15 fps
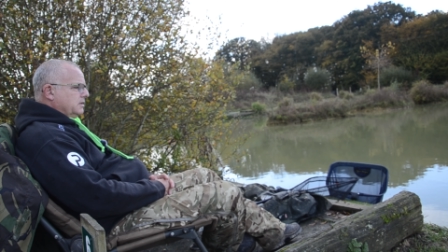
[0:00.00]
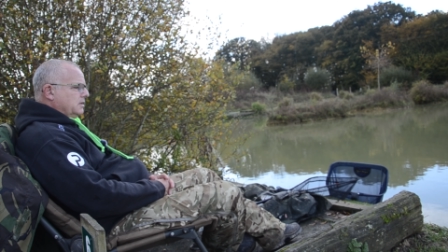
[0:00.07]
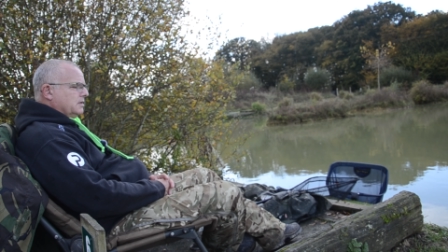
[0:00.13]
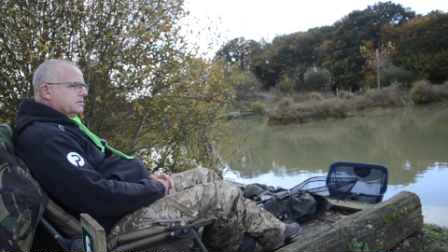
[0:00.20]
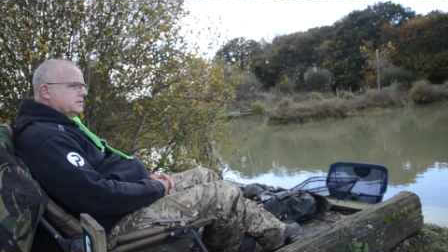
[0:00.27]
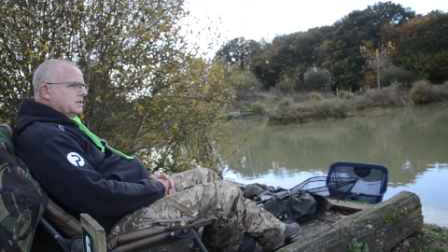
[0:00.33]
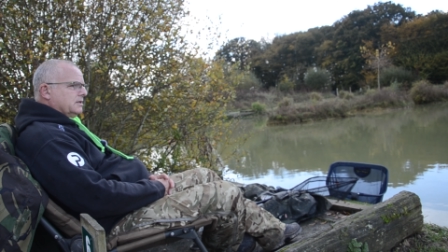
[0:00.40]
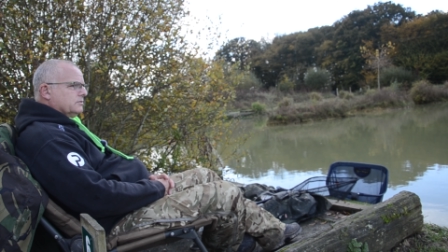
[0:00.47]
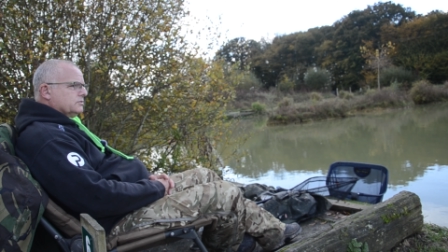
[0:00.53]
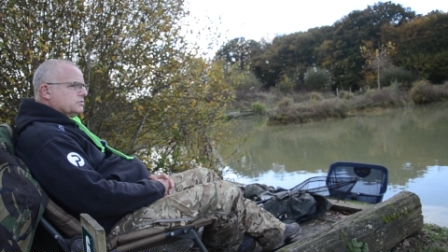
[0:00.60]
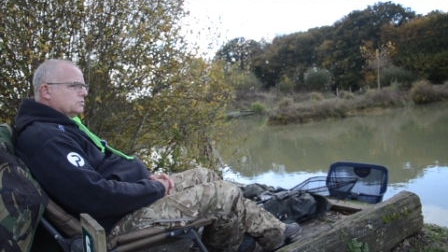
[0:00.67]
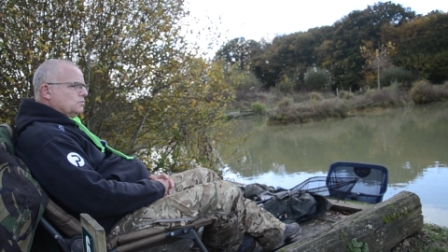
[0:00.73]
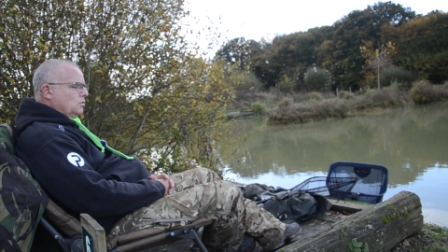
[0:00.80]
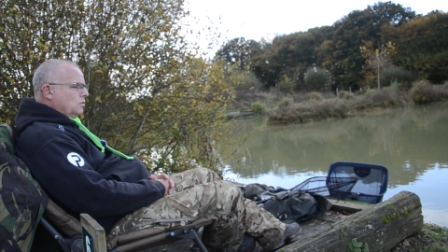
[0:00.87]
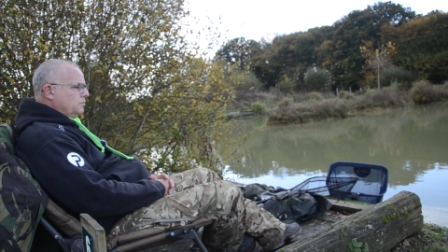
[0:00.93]
cut down
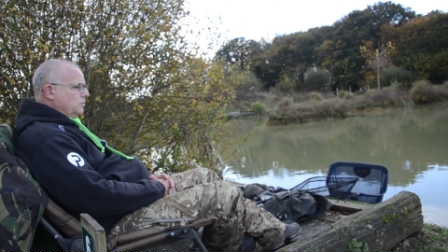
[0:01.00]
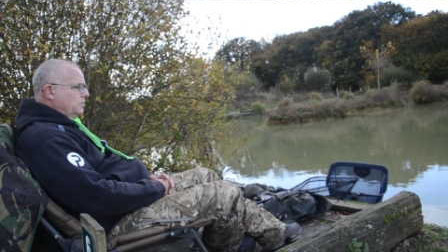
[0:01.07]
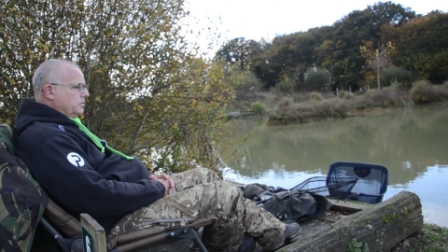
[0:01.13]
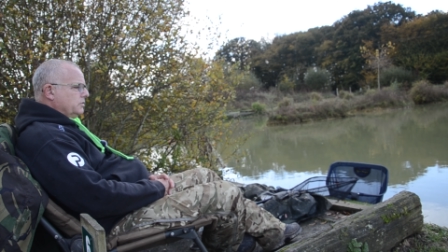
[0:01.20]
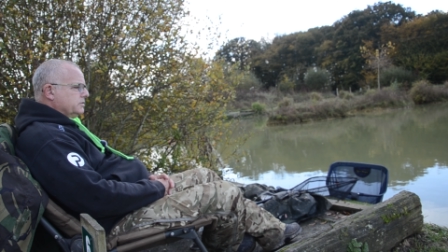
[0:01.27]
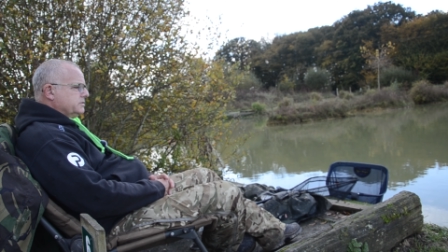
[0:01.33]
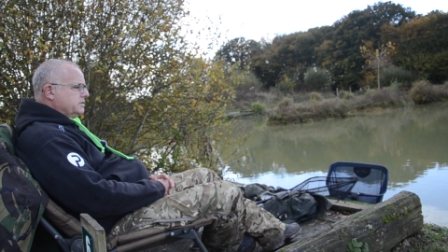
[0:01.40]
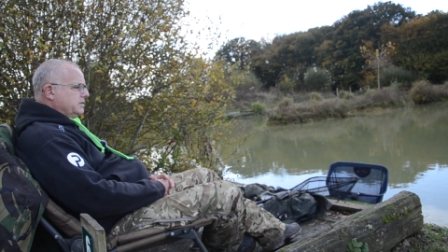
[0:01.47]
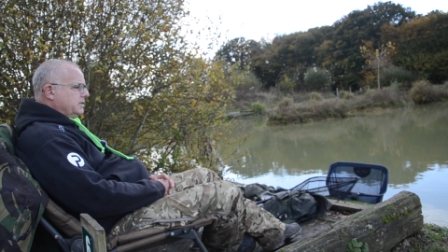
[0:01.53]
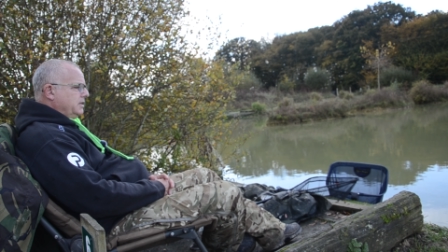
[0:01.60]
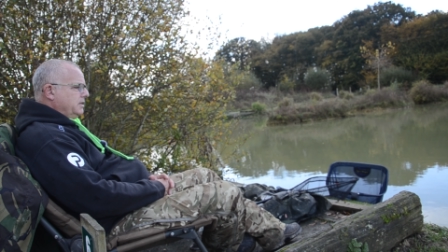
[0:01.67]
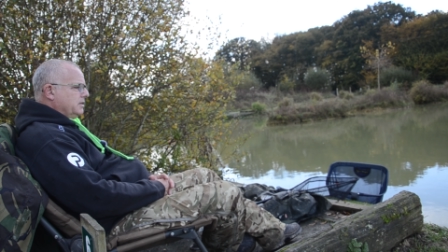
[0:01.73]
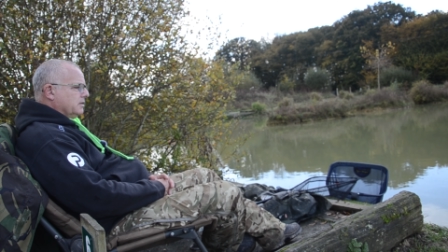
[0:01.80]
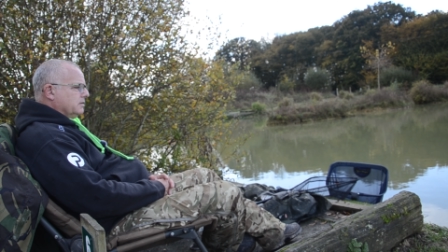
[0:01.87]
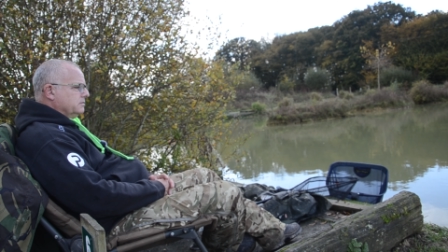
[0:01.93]
squab works in
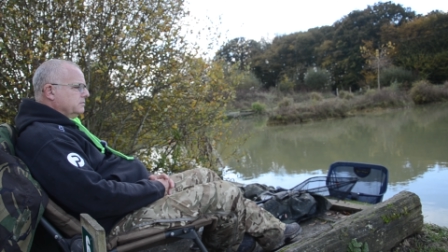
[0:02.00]
here.